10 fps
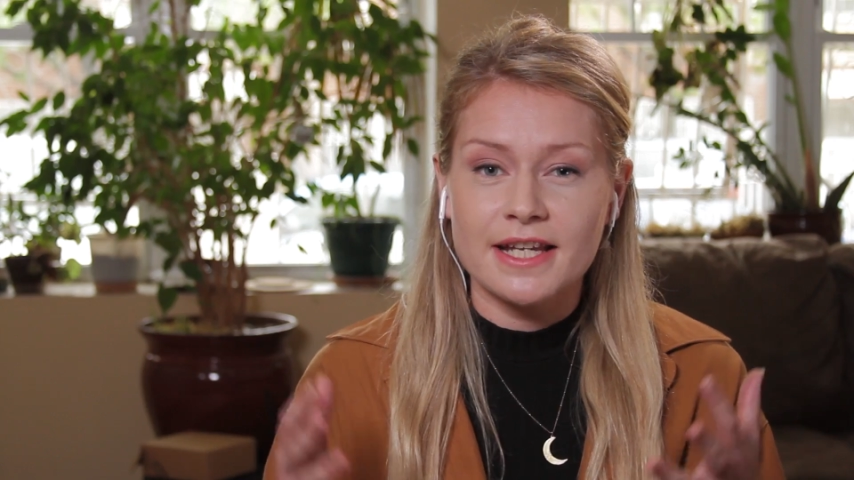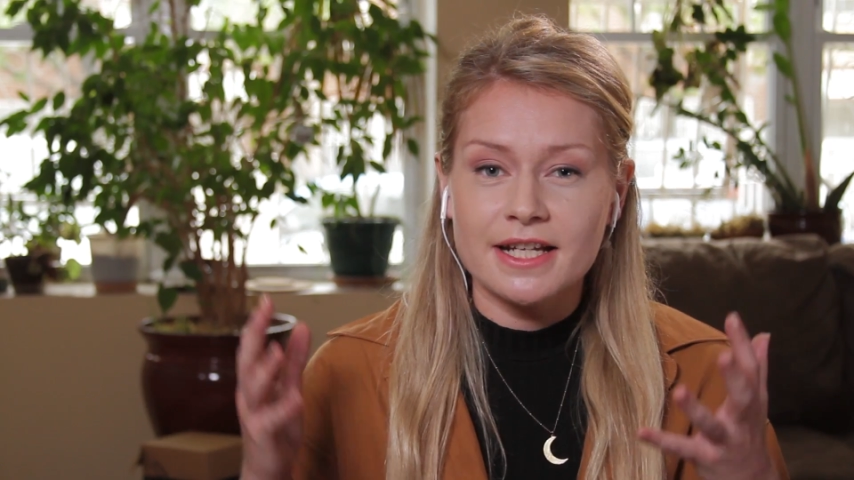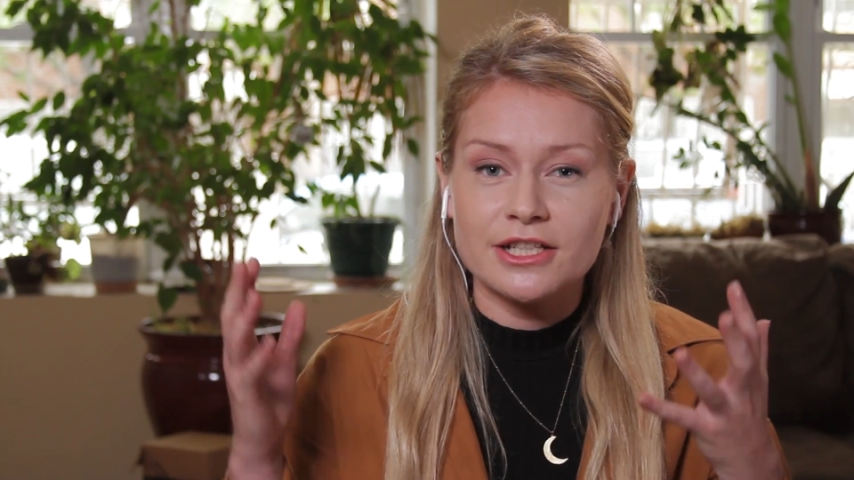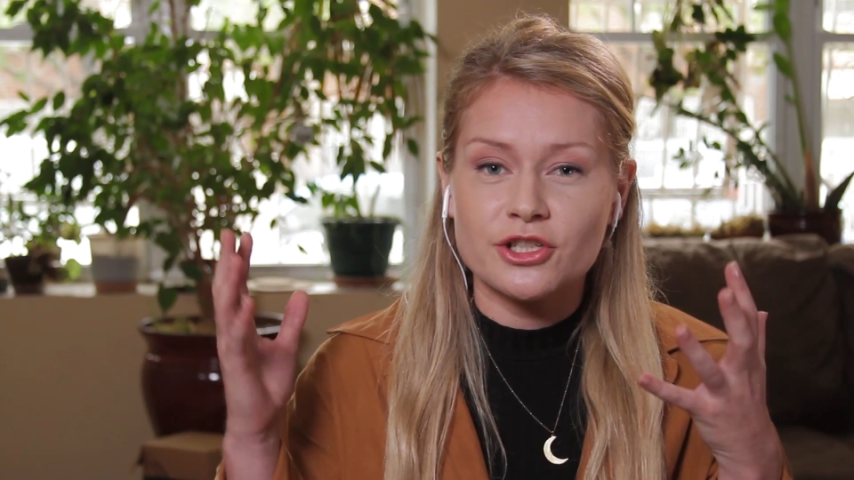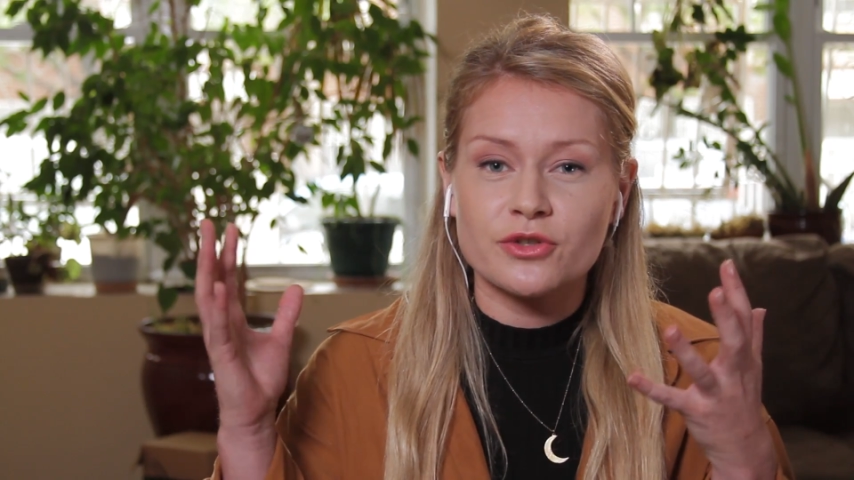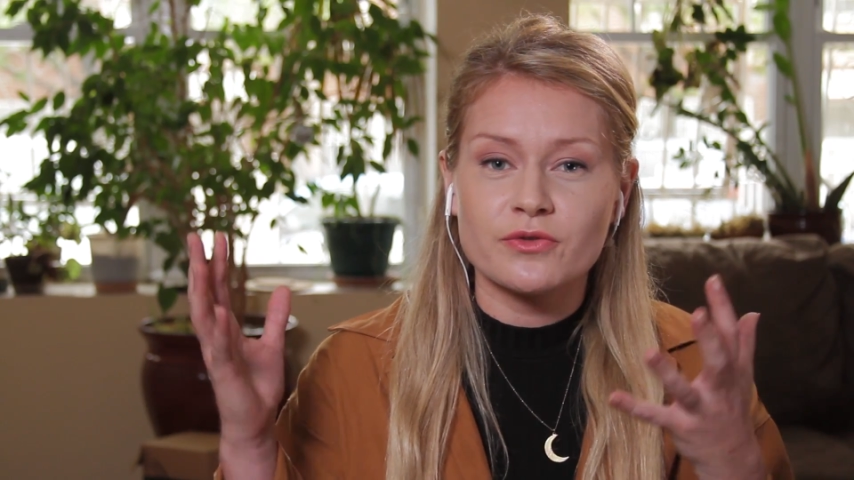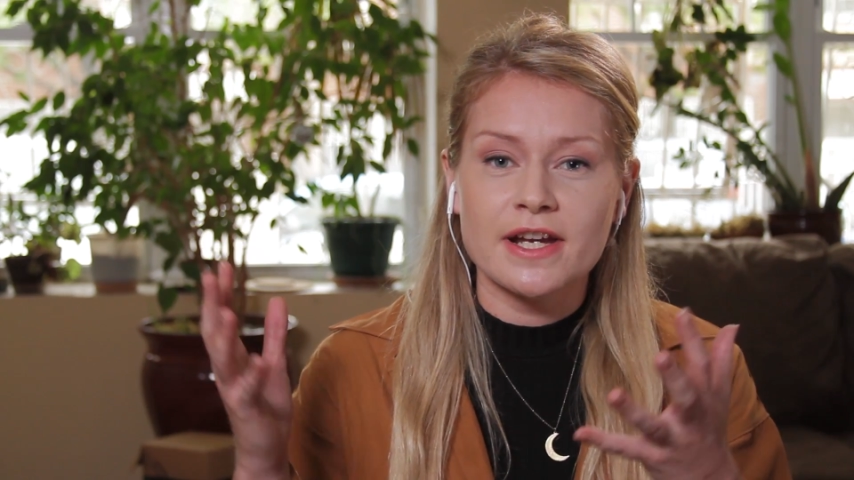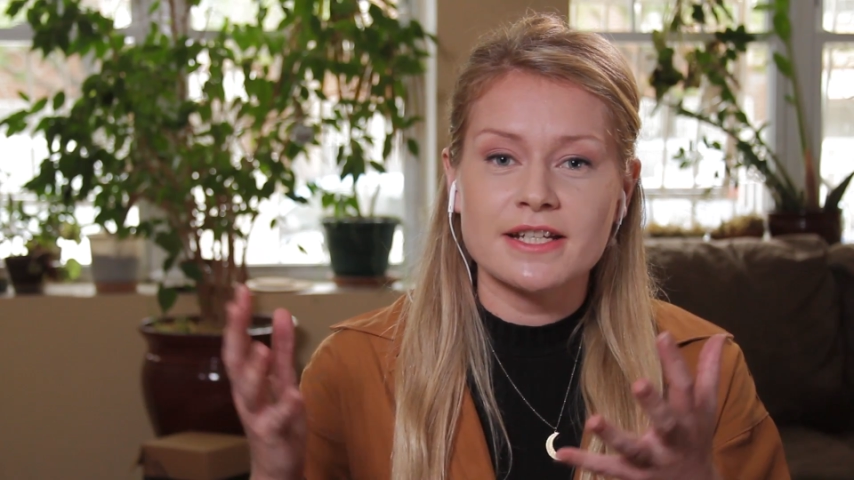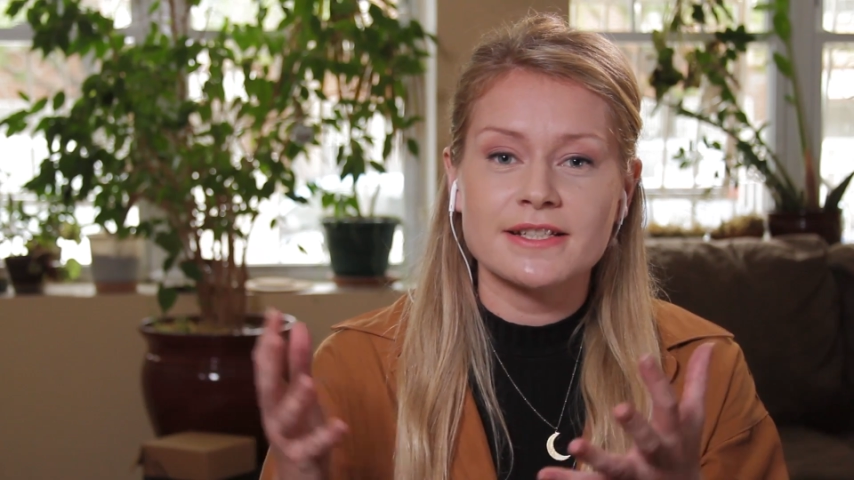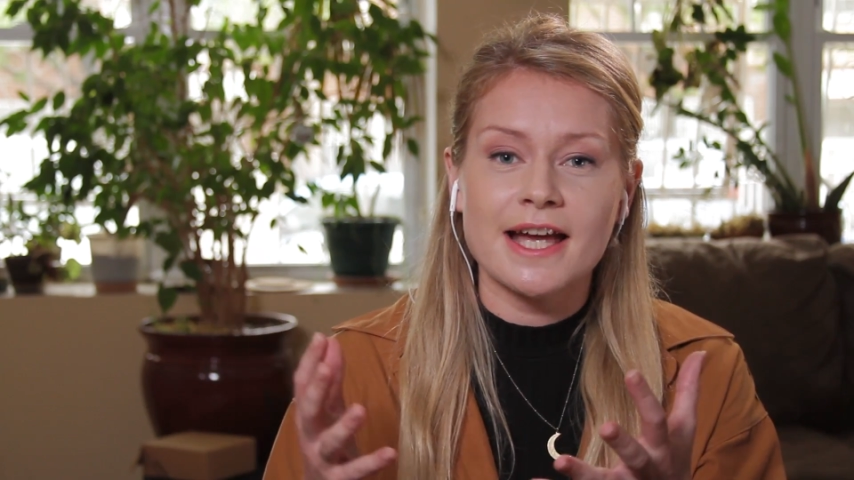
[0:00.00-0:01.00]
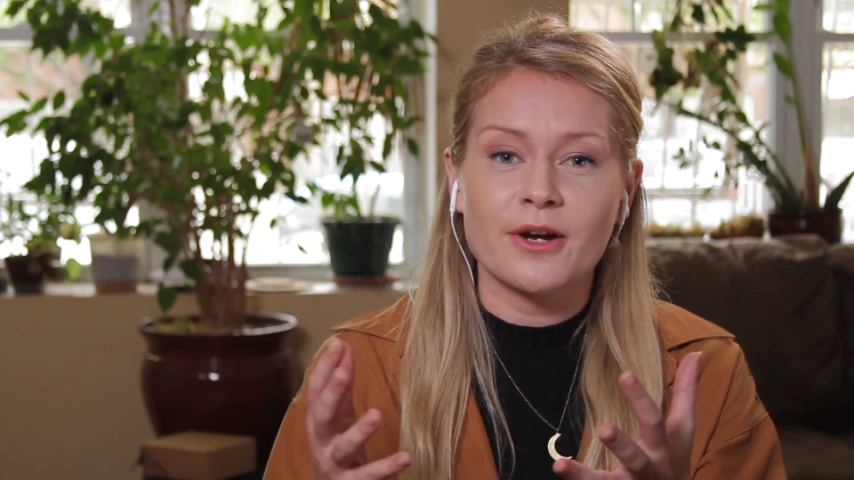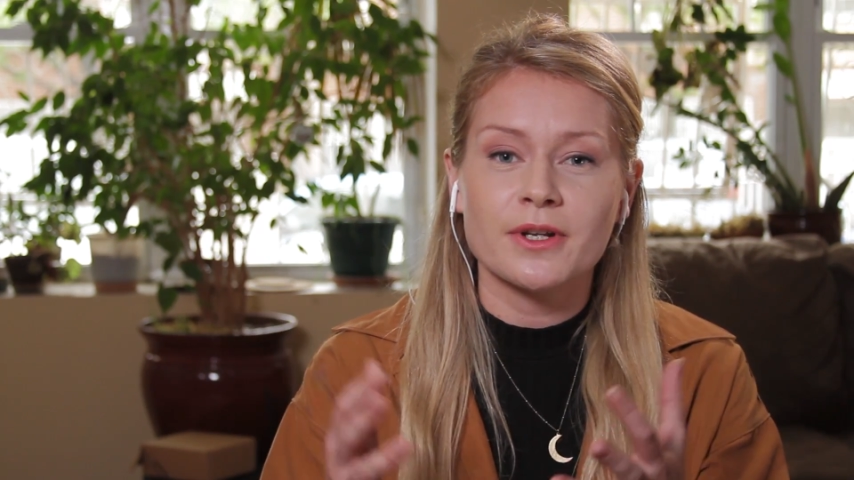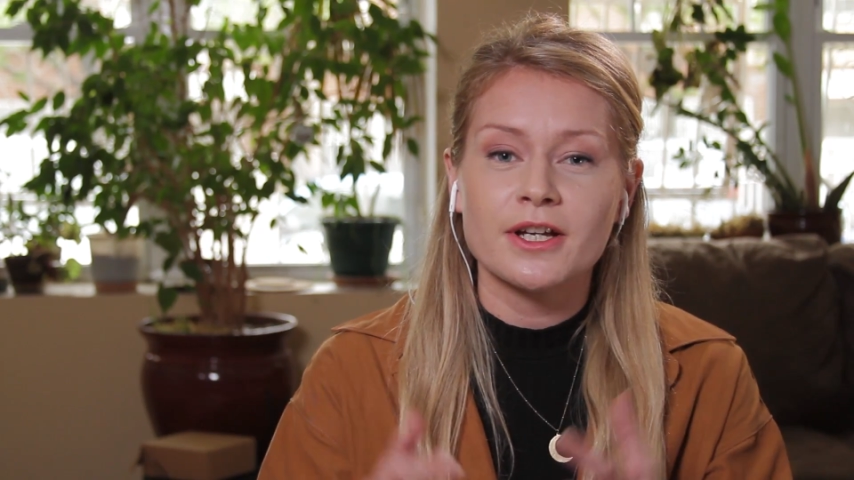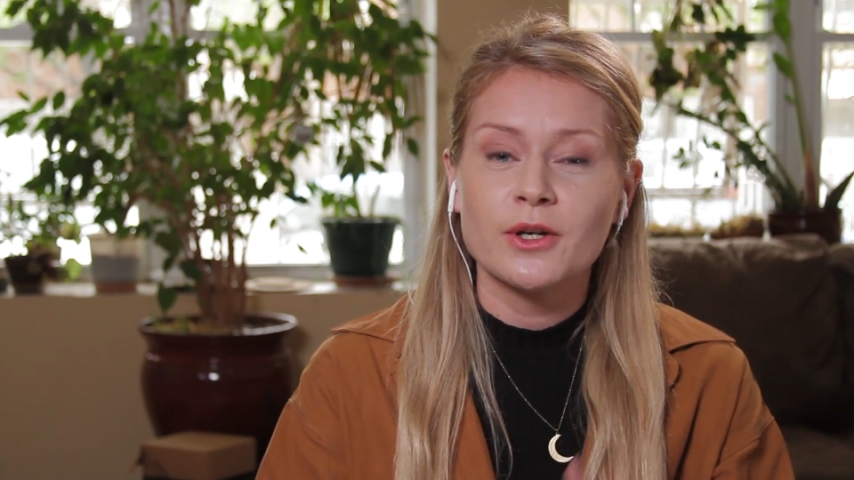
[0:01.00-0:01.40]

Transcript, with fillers: kind of trace out